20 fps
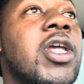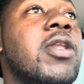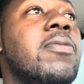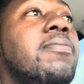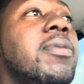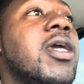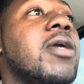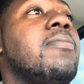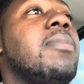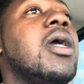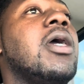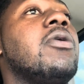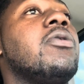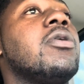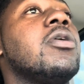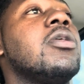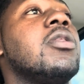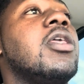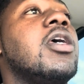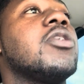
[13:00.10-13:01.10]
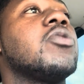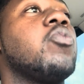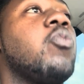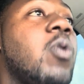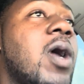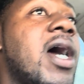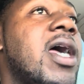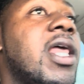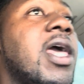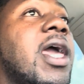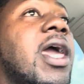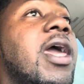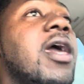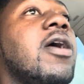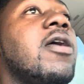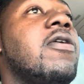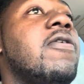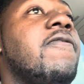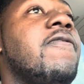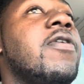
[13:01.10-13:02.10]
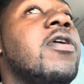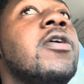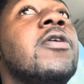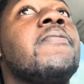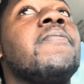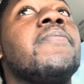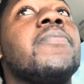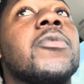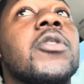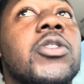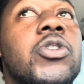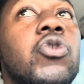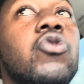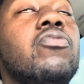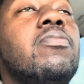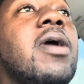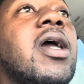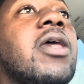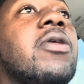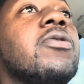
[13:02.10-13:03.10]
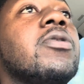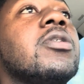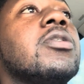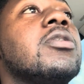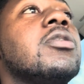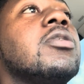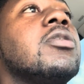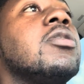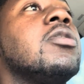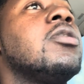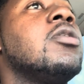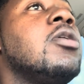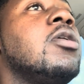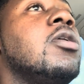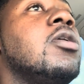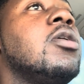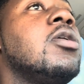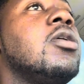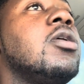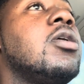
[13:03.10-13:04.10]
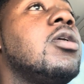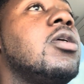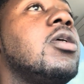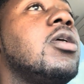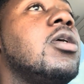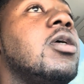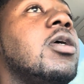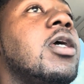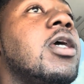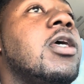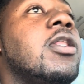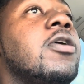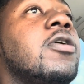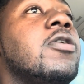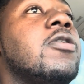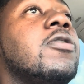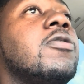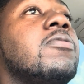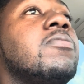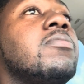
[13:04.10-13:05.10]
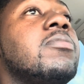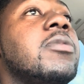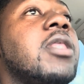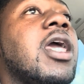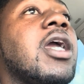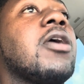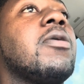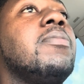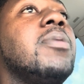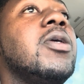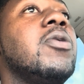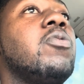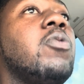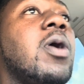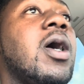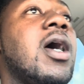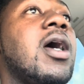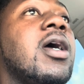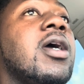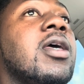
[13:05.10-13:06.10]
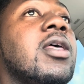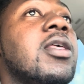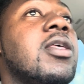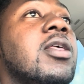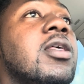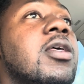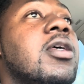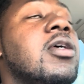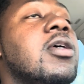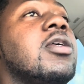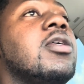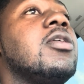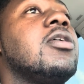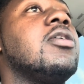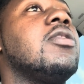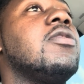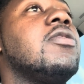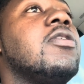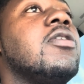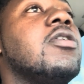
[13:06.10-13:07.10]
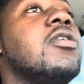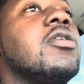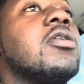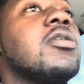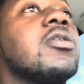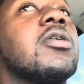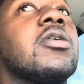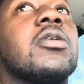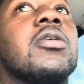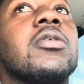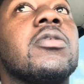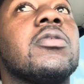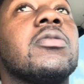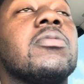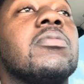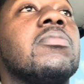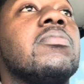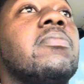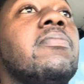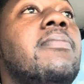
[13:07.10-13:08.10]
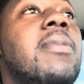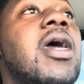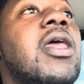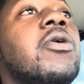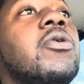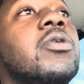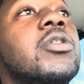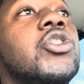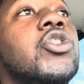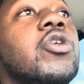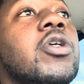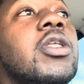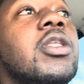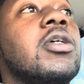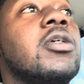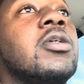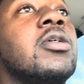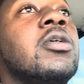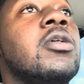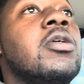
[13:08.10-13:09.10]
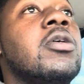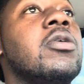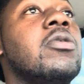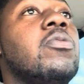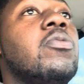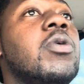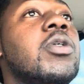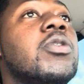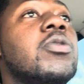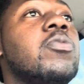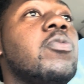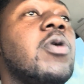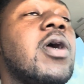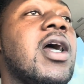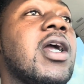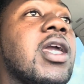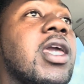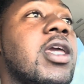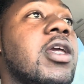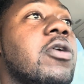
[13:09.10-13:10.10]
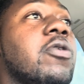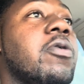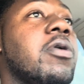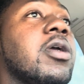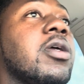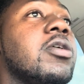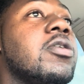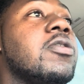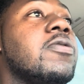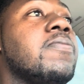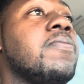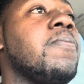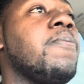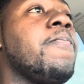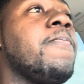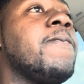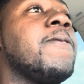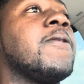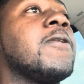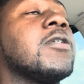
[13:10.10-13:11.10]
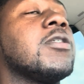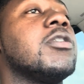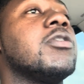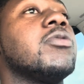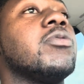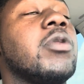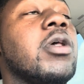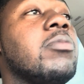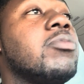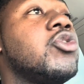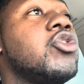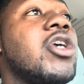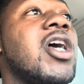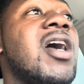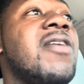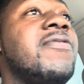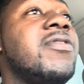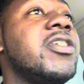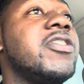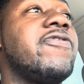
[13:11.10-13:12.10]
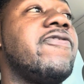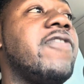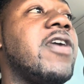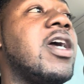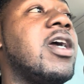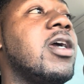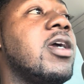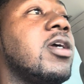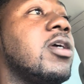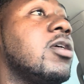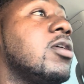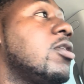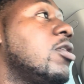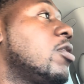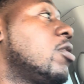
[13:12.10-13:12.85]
the big battery. That's why they have two batteries, and that could be why the battery is draining, which is why I can't crank it up. Because when I'm driving, it's fine,